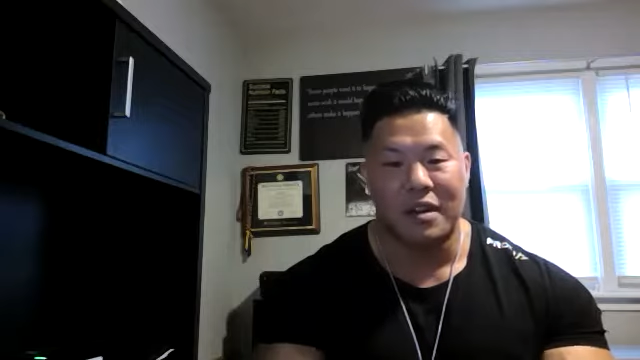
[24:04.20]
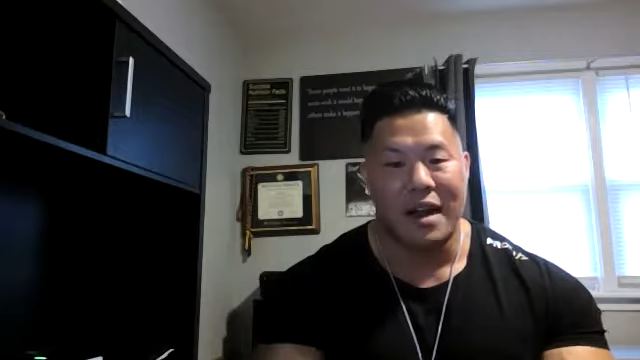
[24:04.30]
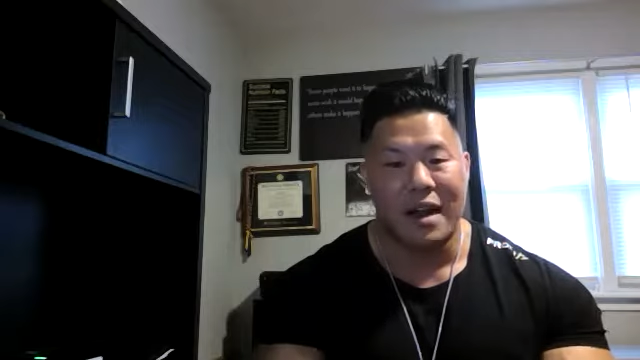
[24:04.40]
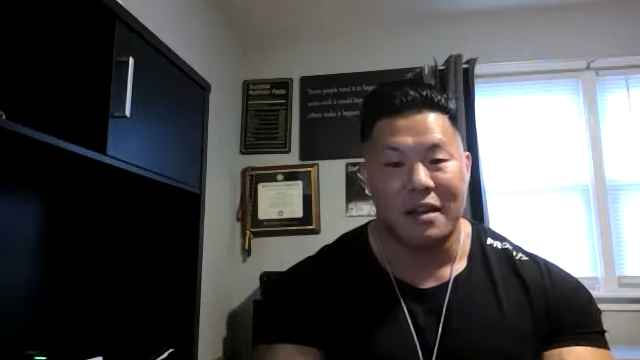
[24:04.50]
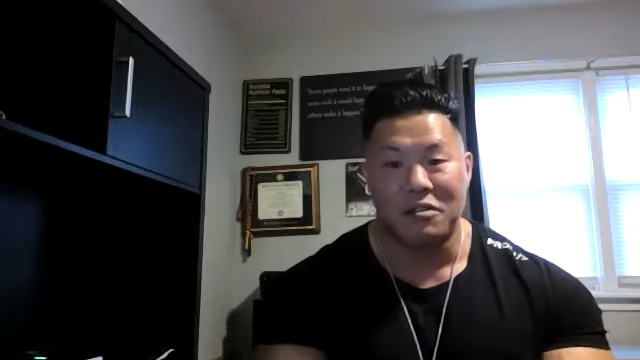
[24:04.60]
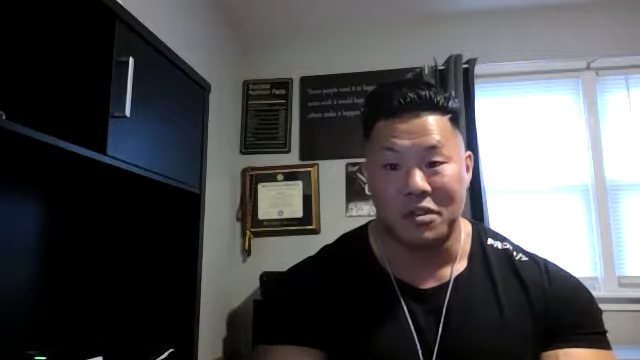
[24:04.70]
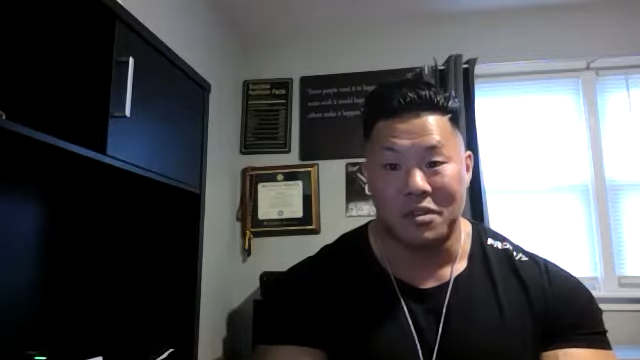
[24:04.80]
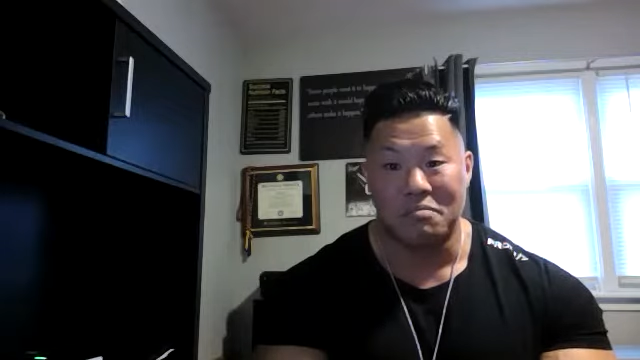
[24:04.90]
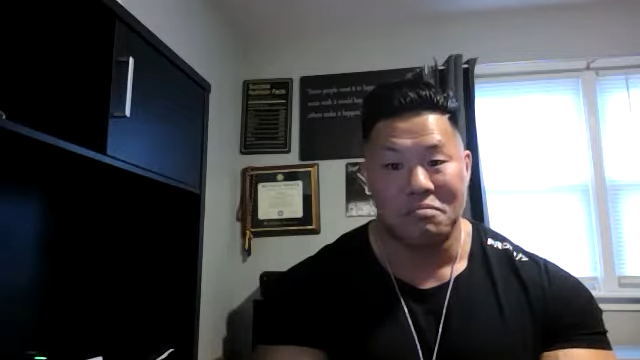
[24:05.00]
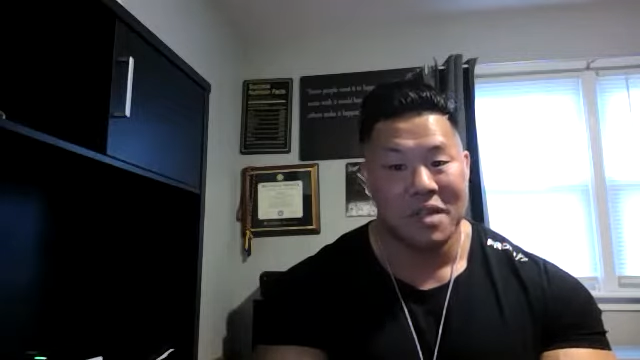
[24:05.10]
guy who
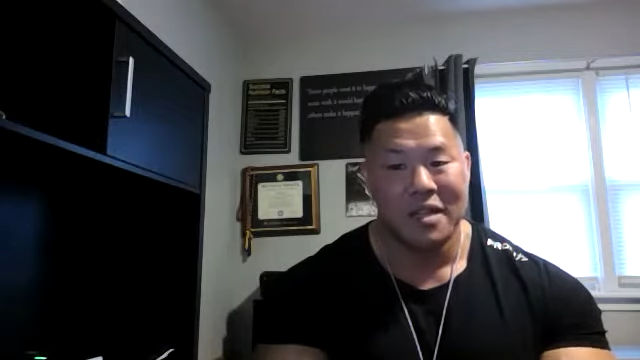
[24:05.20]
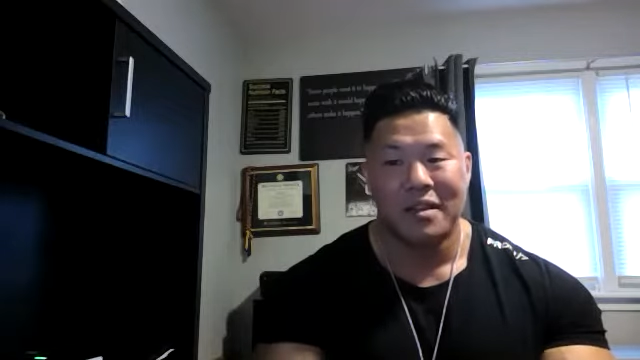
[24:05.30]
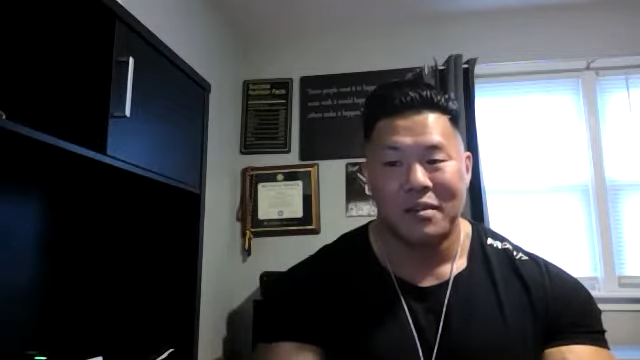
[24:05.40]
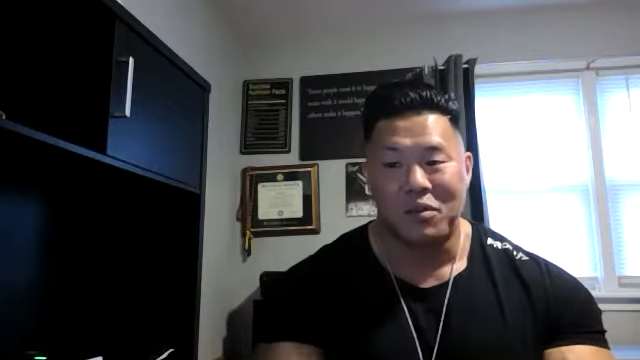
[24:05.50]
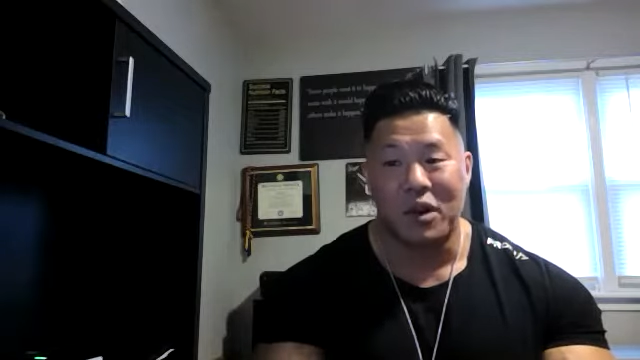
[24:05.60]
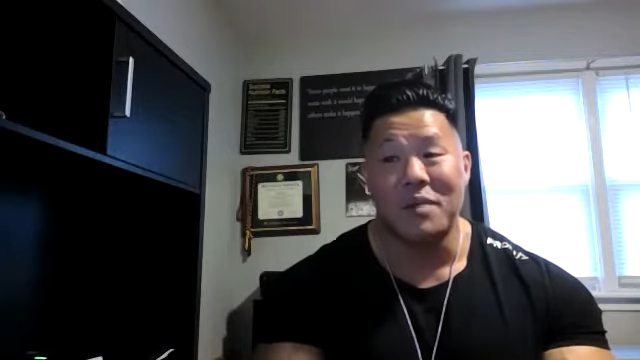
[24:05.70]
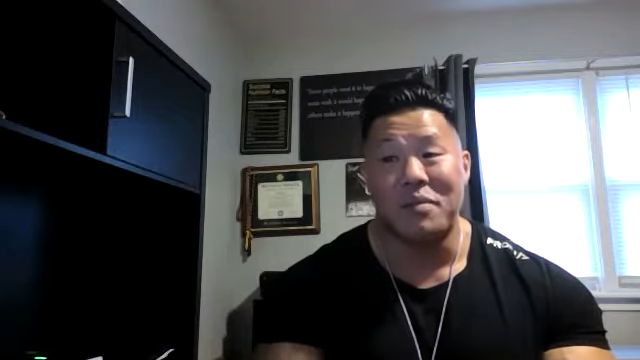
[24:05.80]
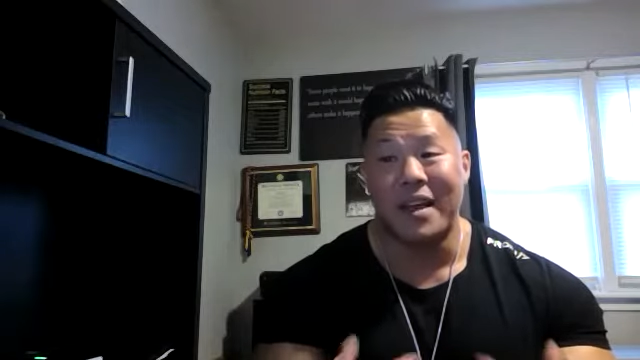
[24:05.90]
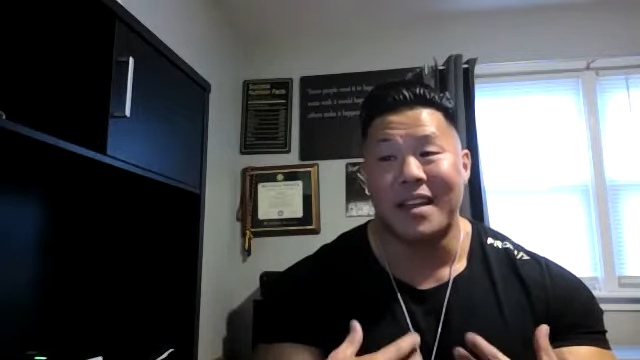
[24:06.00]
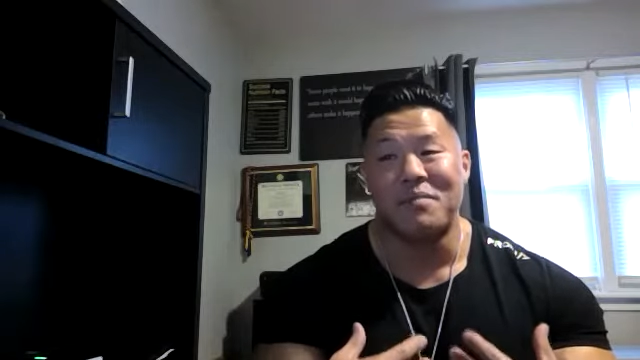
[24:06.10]
was pretty
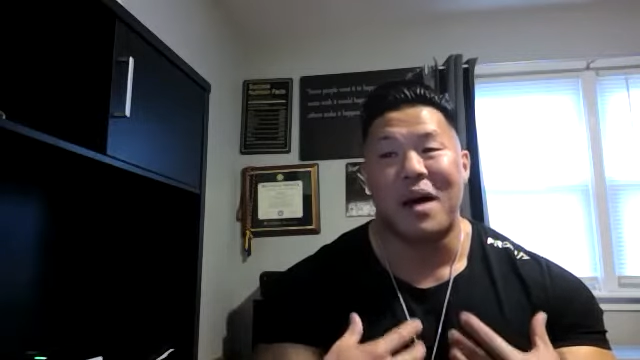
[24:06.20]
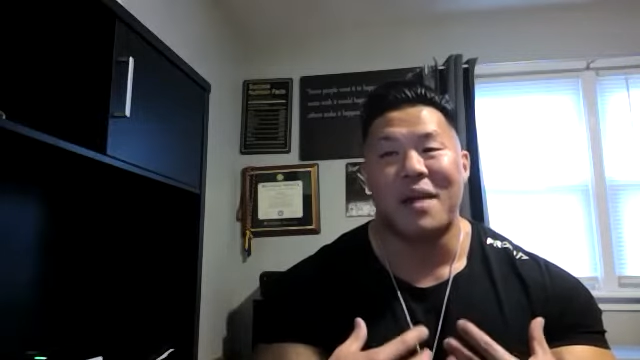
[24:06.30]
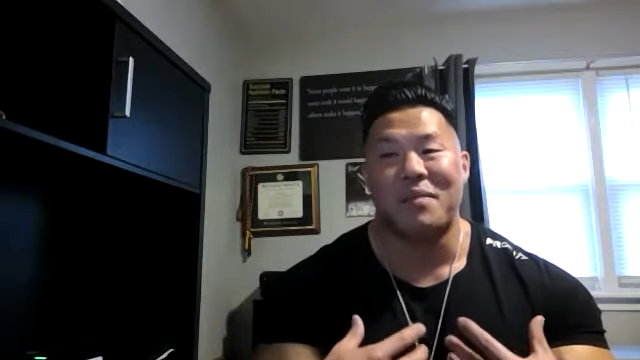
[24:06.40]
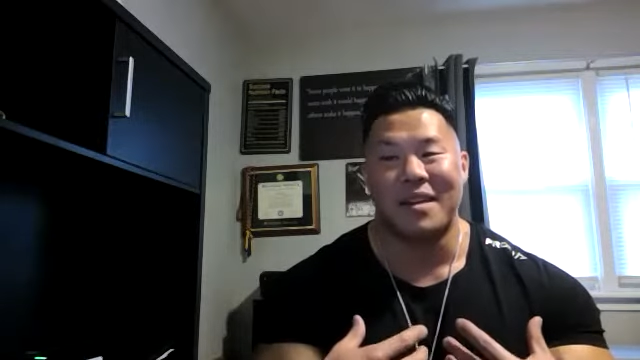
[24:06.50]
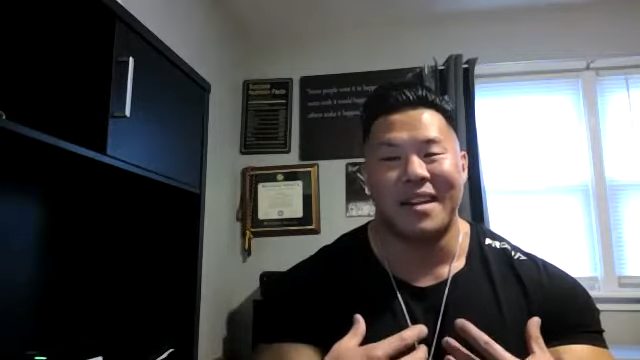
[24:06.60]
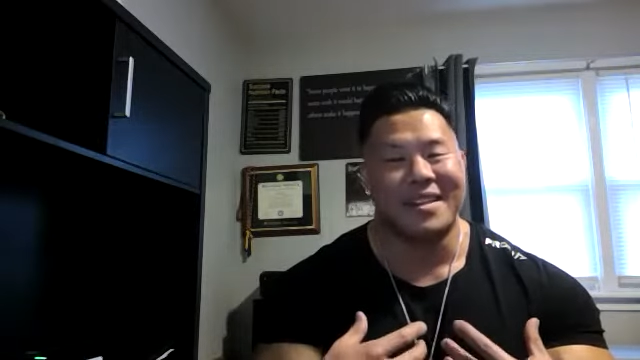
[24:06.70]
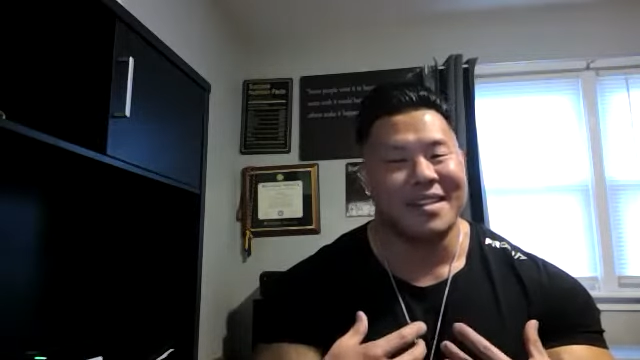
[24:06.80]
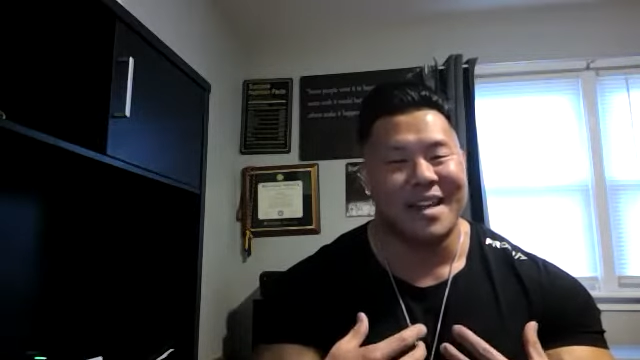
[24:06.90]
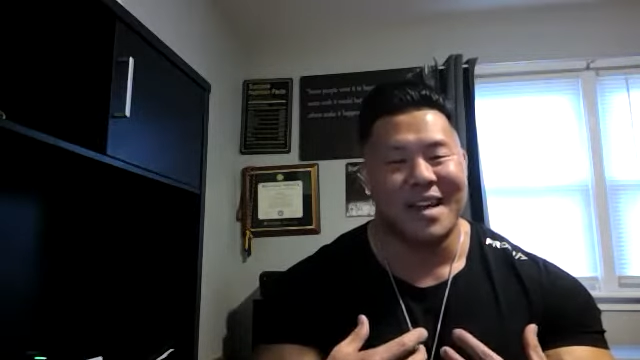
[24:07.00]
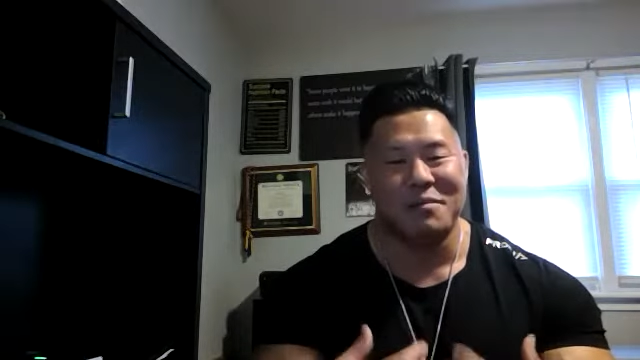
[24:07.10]
big in my opinion at the time.